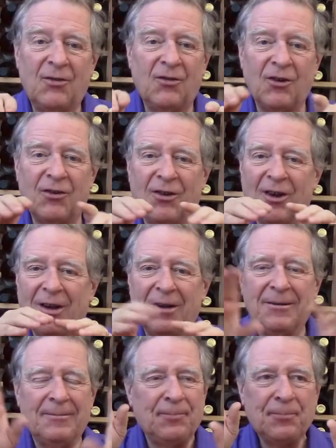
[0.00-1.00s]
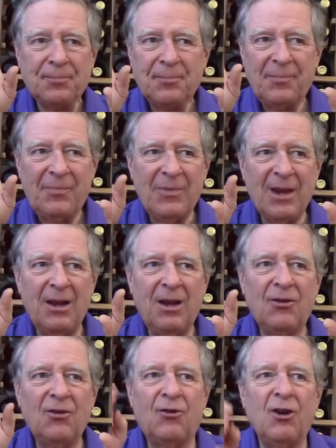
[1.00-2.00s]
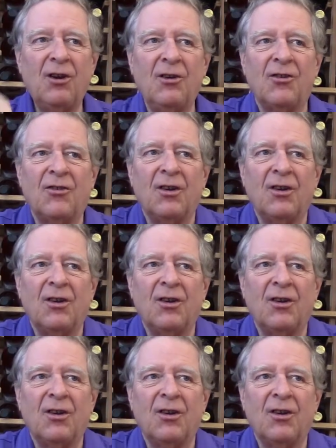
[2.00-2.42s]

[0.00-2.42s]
just he's a genius